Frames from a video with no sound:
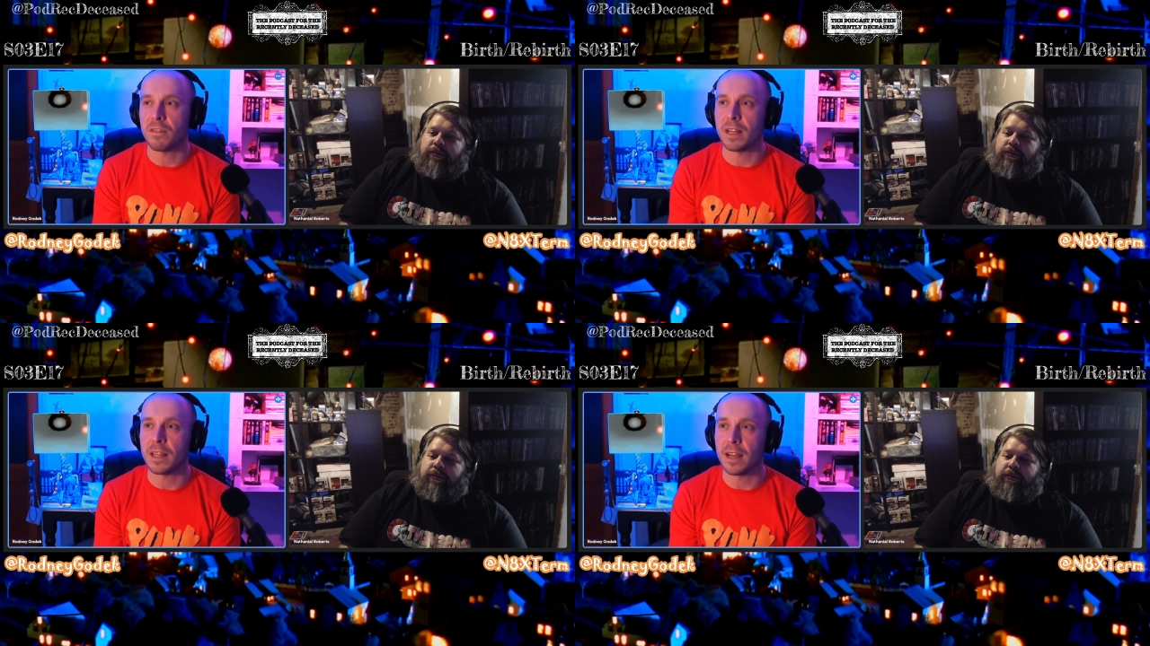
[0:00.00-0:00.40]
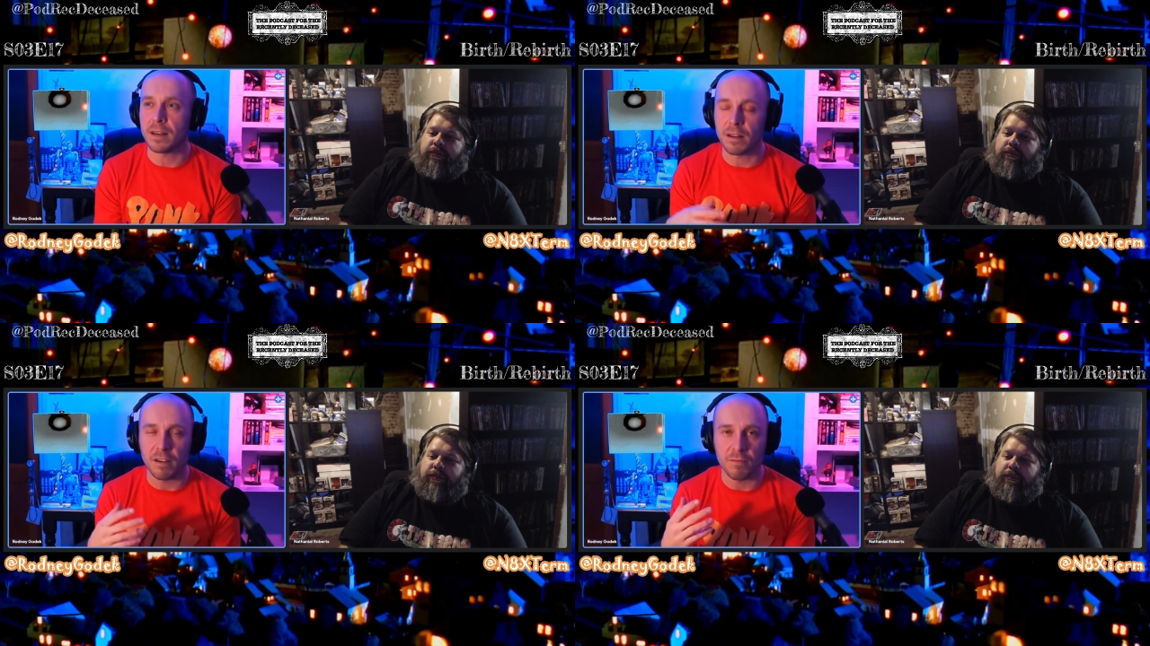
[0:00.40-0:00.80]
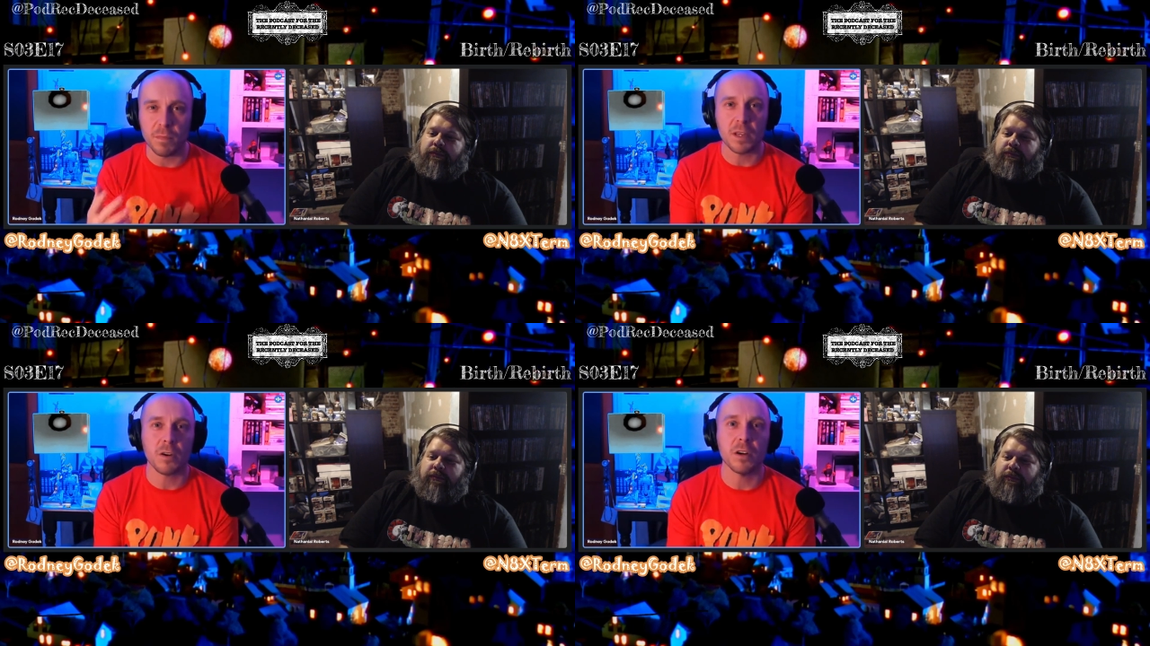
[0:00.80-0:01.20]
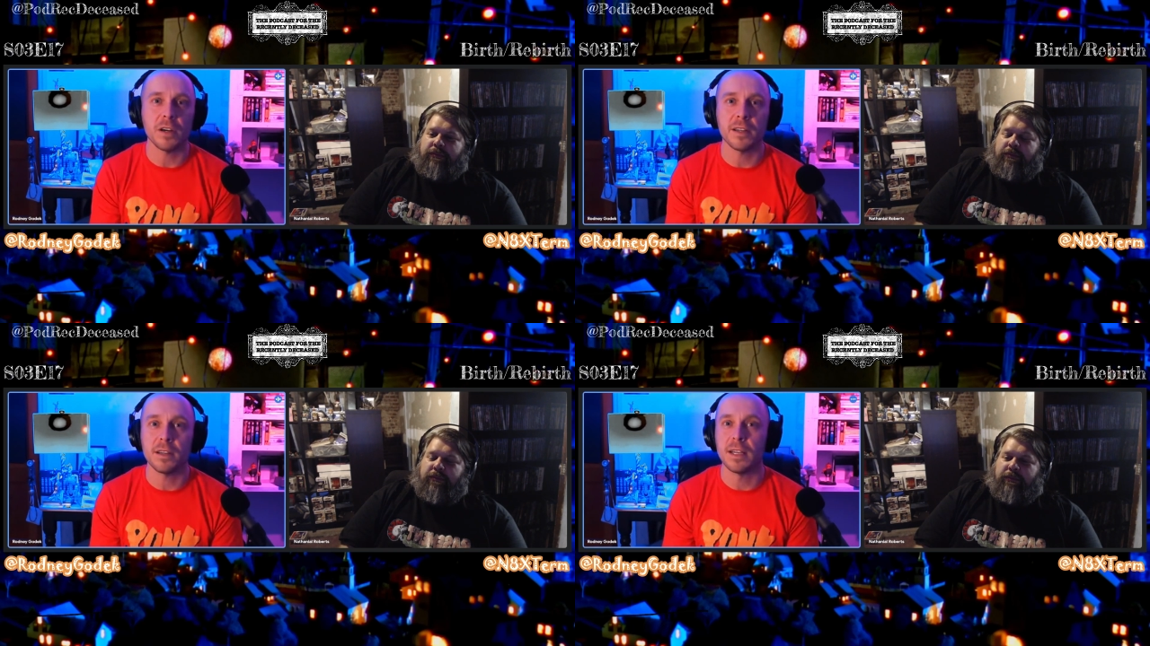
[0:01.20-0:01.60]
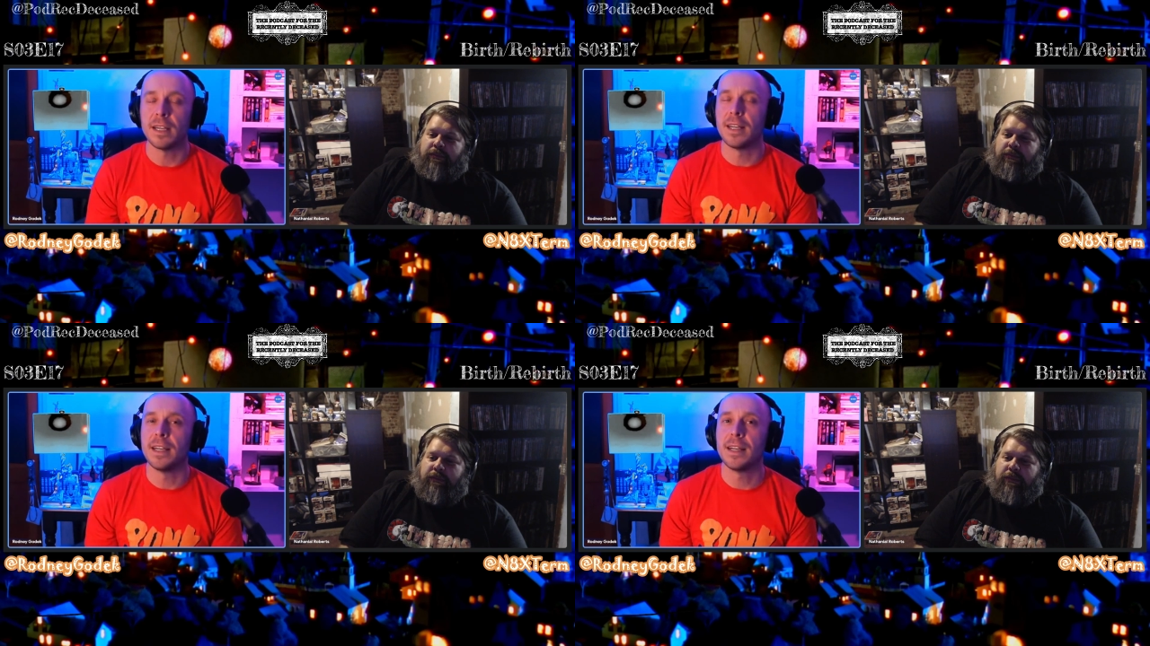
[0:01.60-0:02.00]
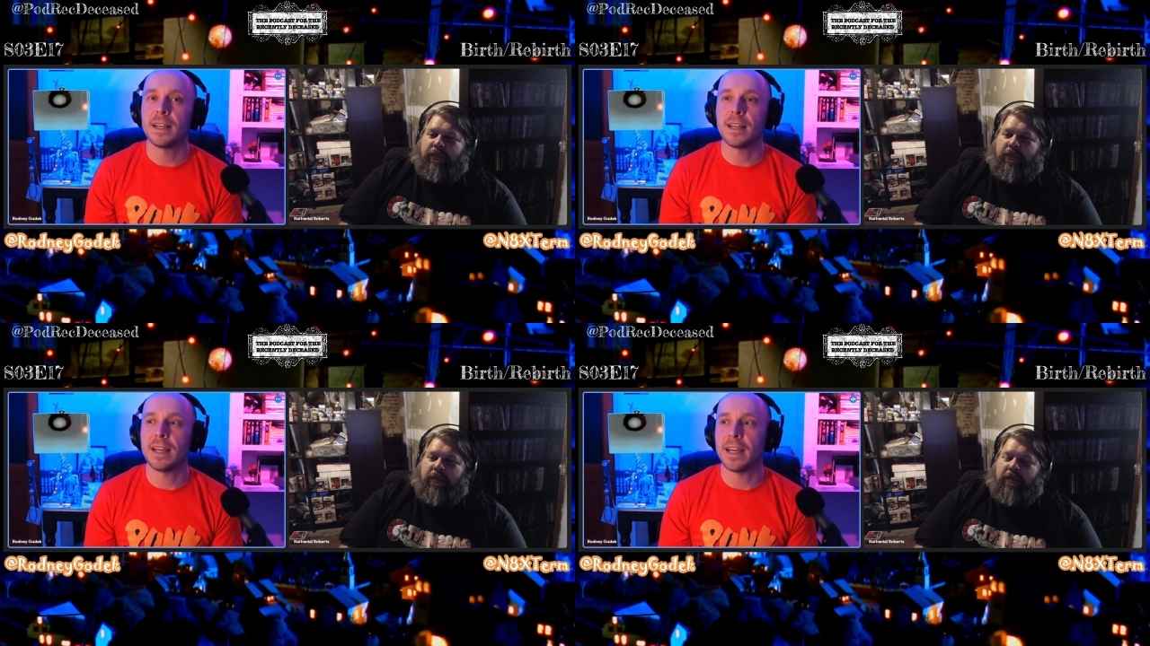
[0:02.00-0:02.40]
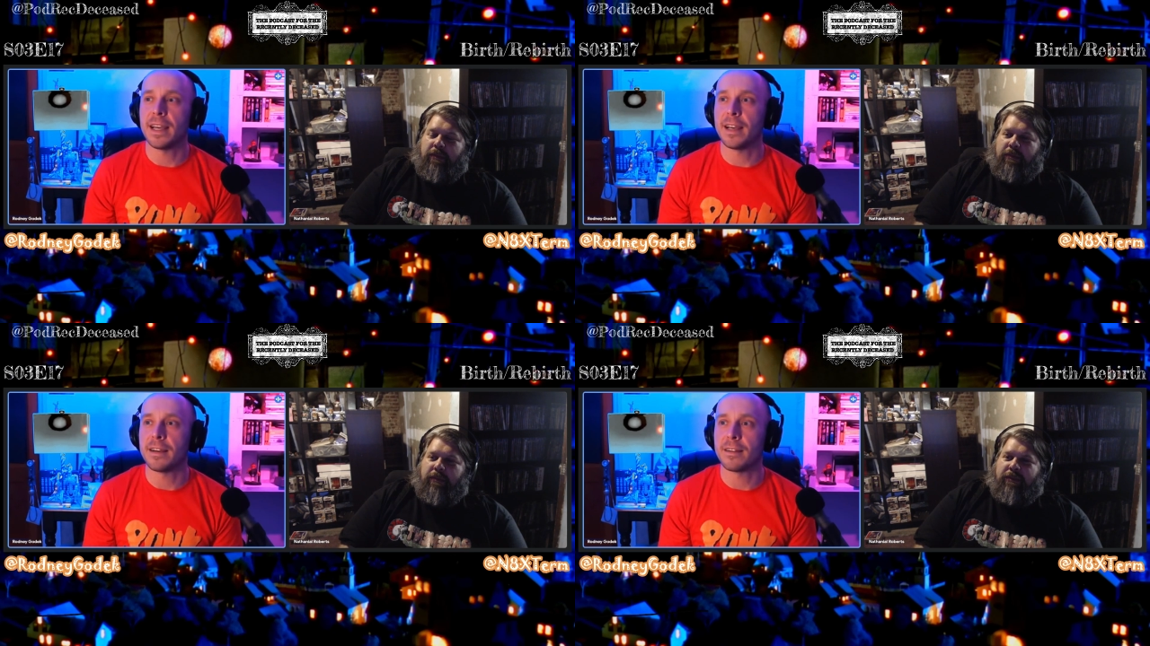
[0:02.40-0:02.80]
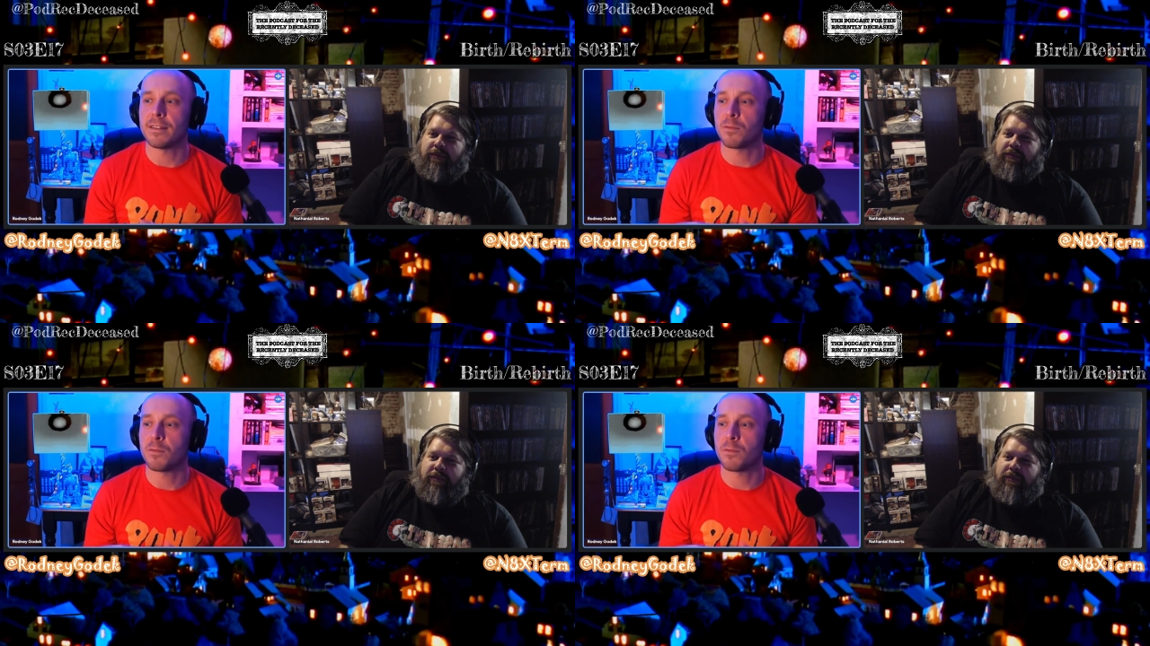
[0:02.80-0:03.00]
Speaker 1: and then of motherhood and